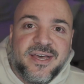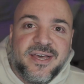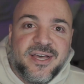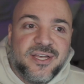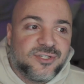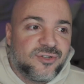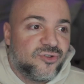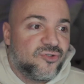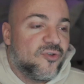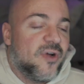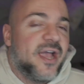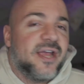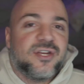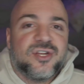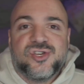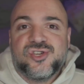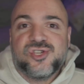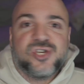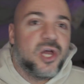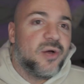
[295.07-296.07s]
So trying to
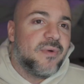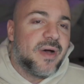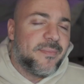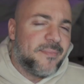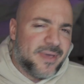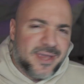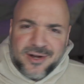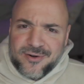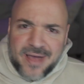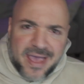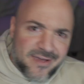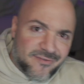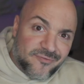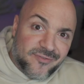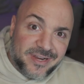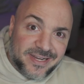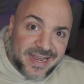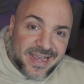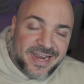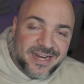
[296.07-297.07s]
show up, every
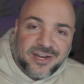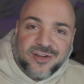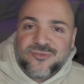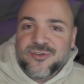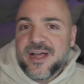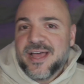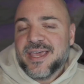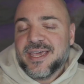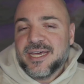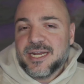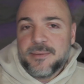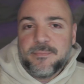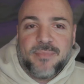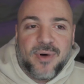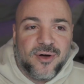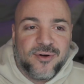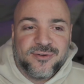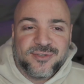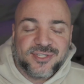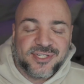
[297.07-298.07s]
day to try and get a
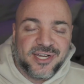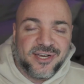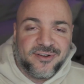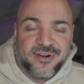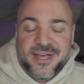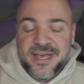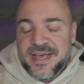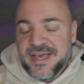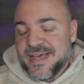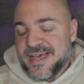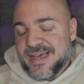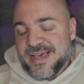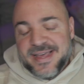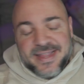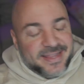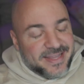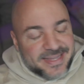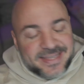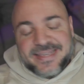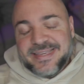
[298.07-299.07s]
post out,
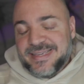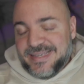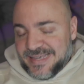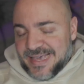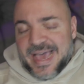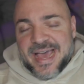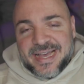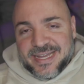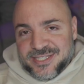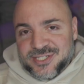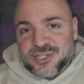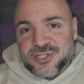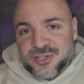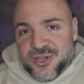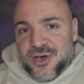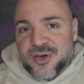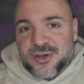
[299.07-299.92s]
like, yeah, it's a lot of